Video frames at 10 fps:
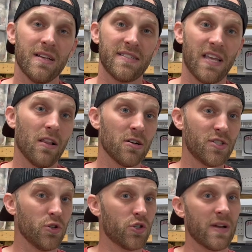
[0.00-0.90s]
Sellers who
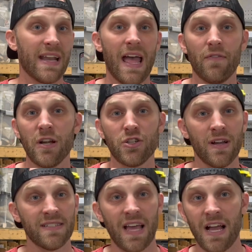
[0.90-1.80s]
treat every
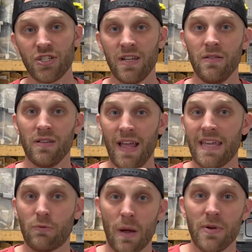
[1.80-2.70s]
transaction like a
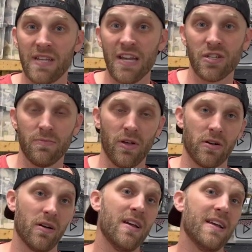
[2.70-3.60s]
reputation
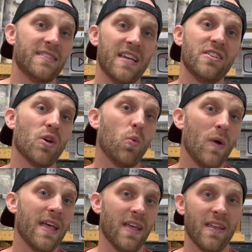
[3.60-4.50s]
builder tend to
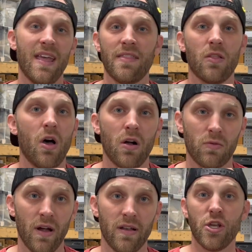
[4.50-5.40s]
win in the long
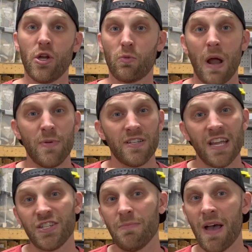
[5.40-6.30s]
run. Your
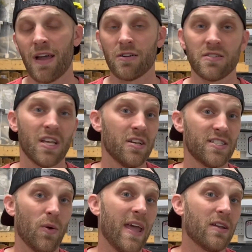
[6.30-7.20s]
reputation matters,
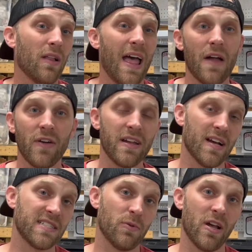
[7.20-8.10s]
so handle every
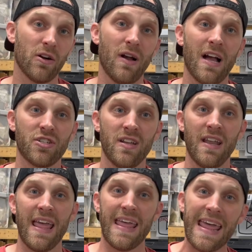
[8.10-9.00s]
customer interaction
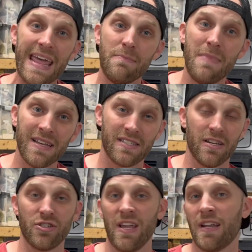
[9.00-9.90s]
and
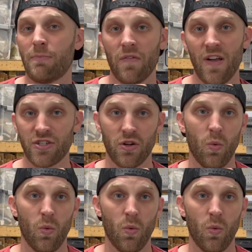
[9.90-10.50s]
message in a professional